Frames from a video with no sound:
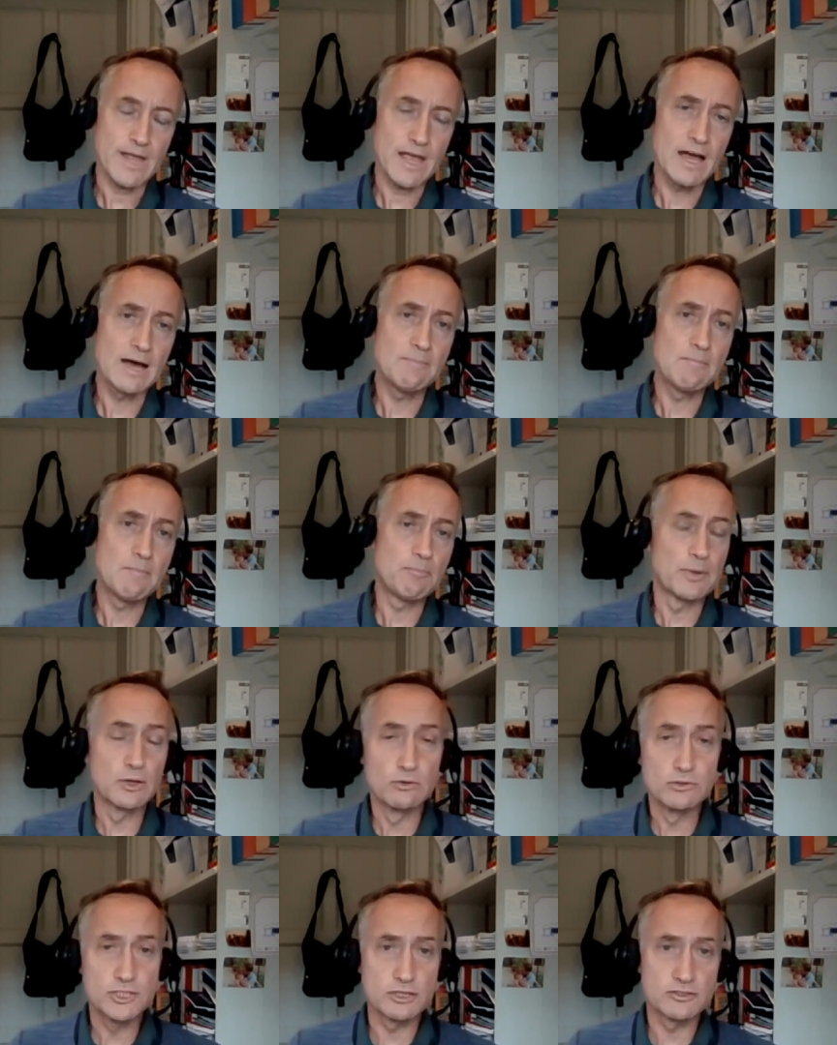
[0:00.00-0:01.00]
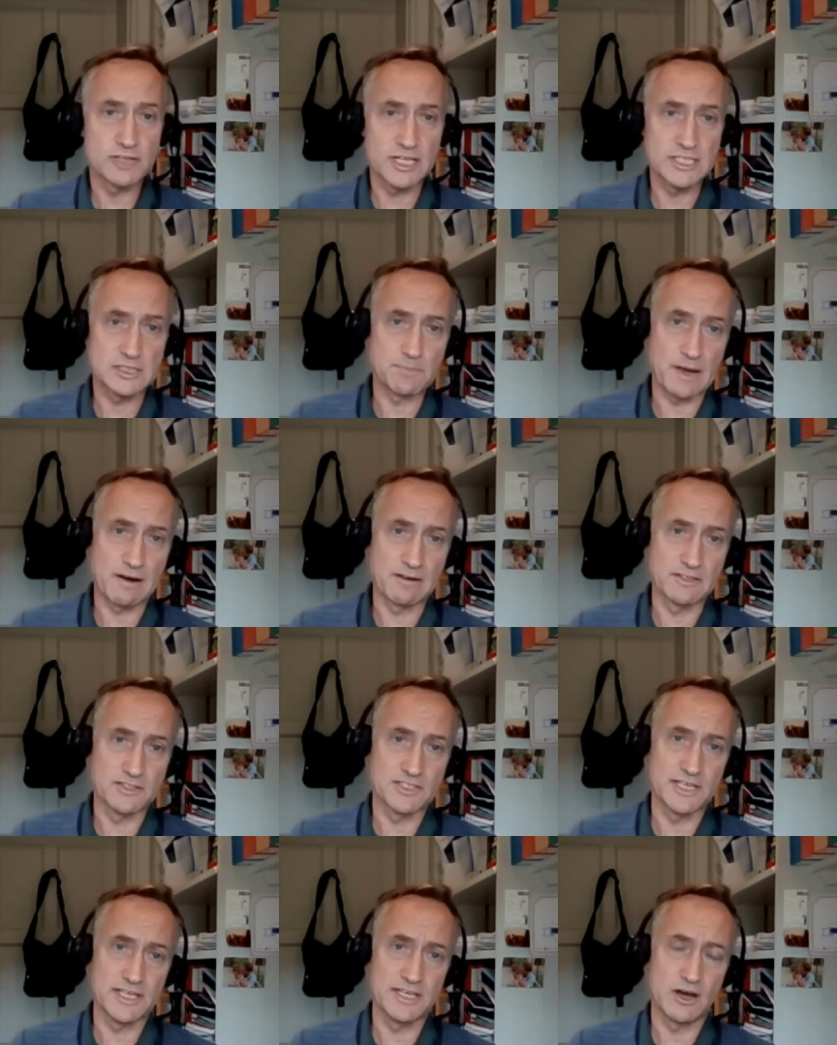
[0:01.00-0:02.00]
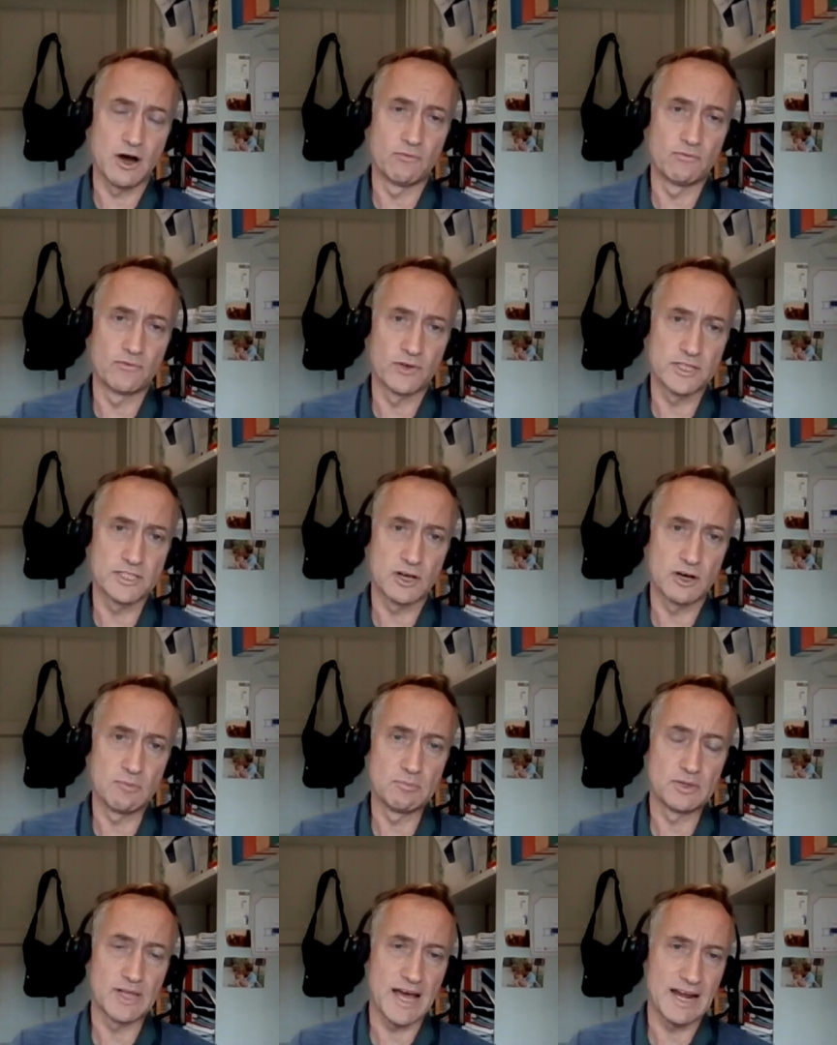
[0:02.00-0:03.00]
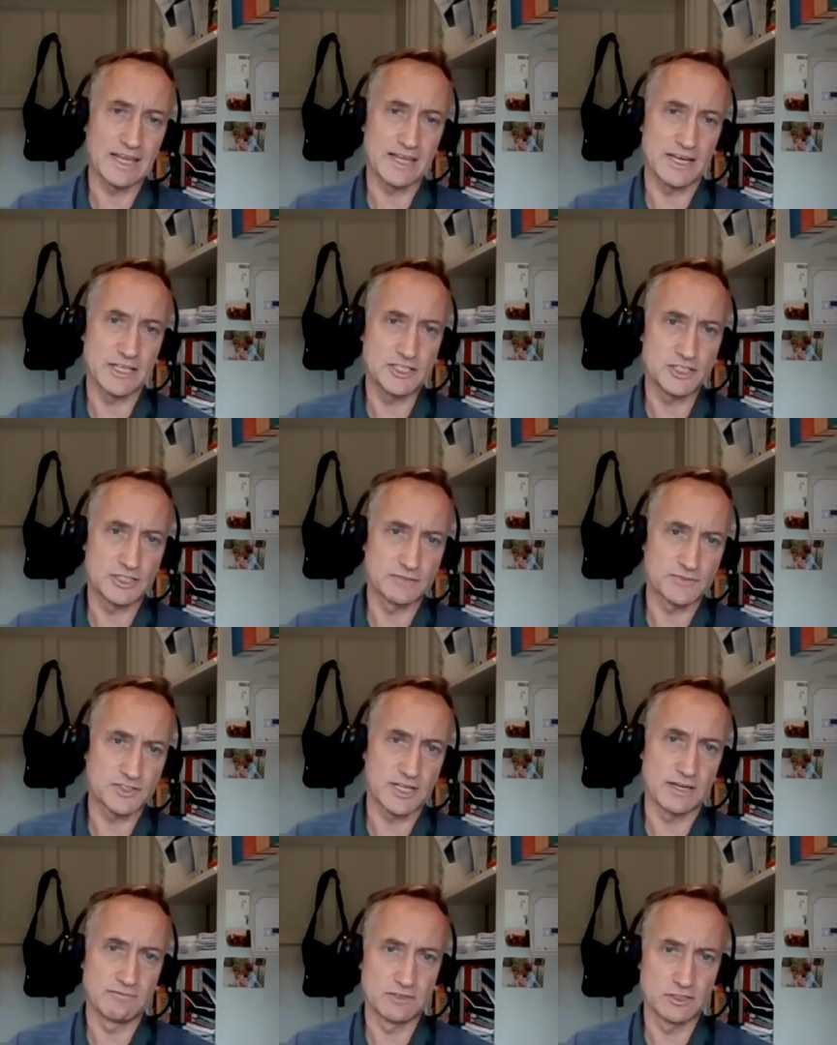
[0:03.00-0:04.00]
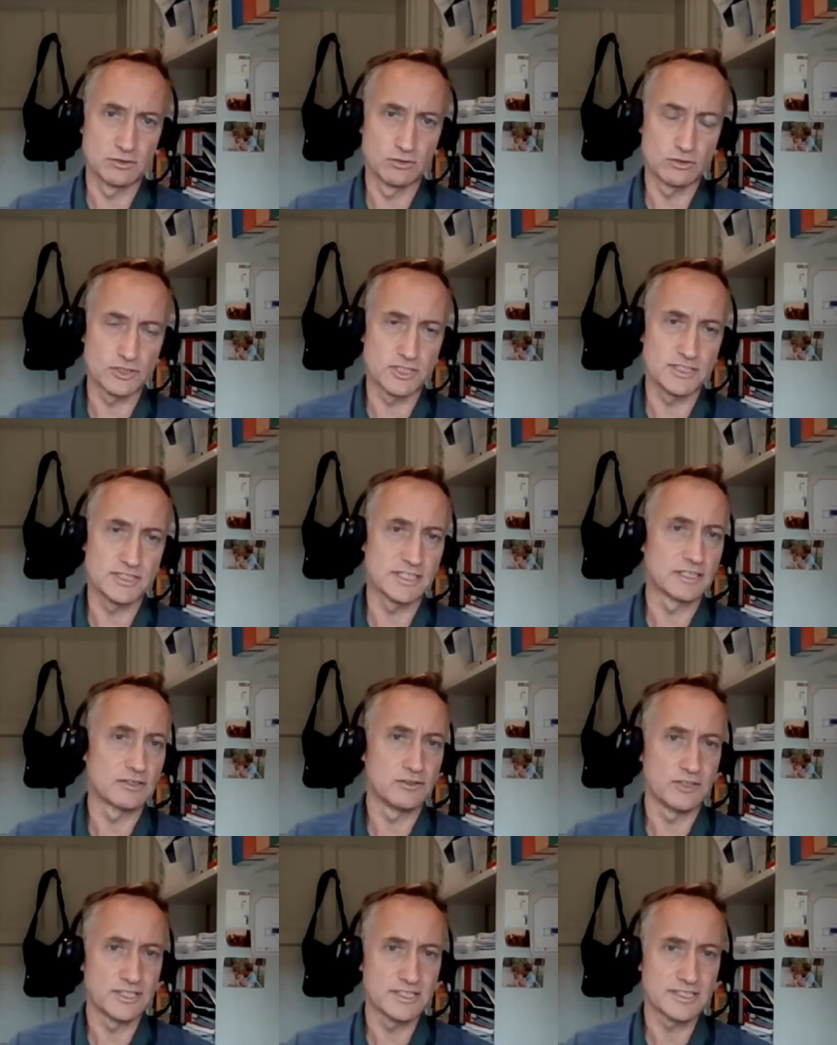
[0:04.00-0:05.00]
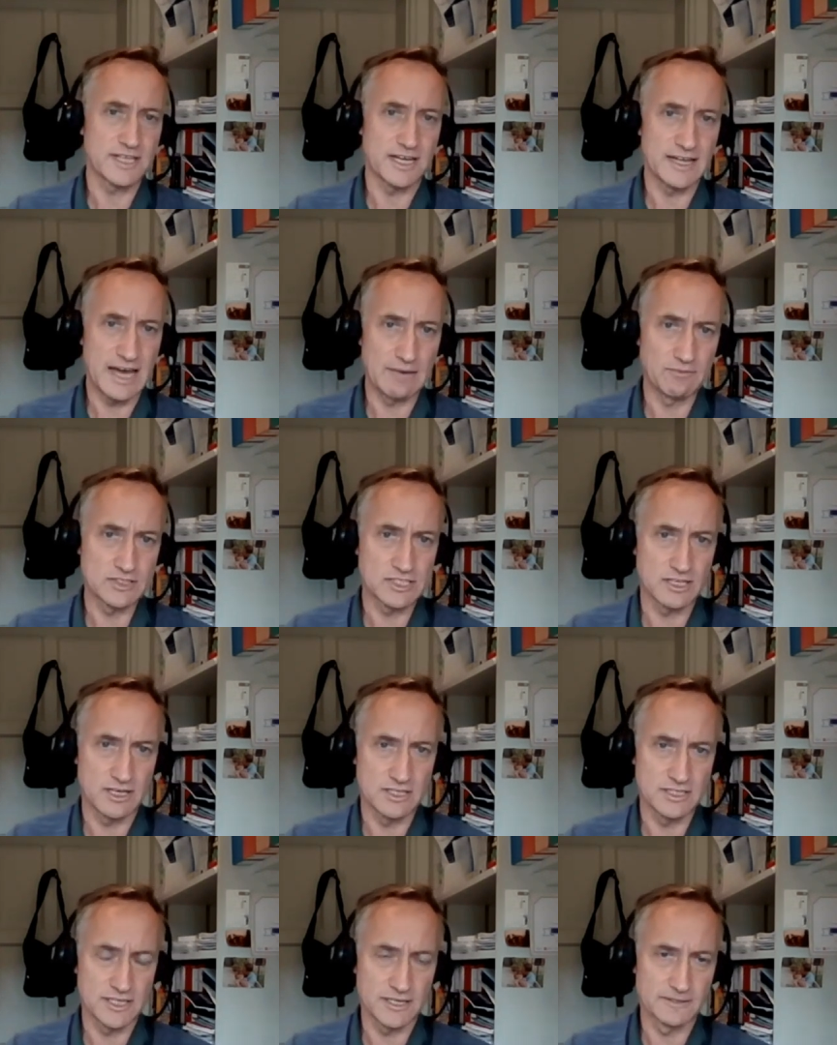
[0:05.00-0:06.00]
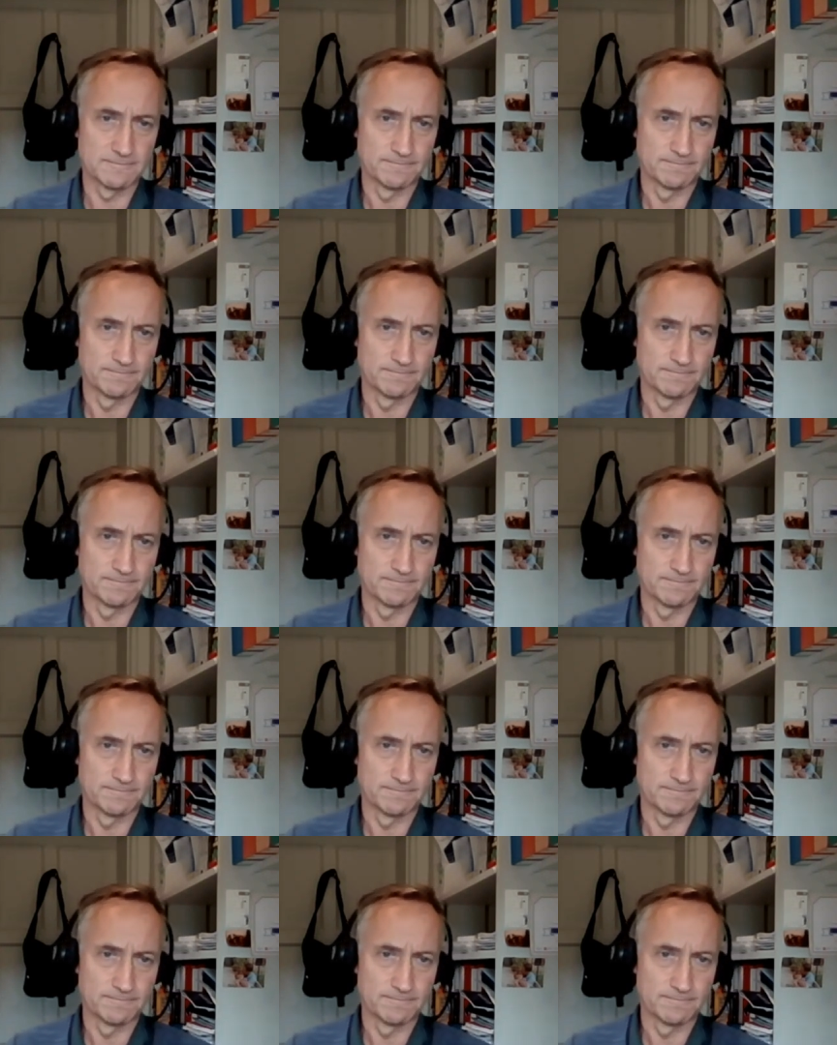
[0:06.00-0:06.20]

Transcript: um, but also transparency of, for example, allocation of state resources, including state advertising.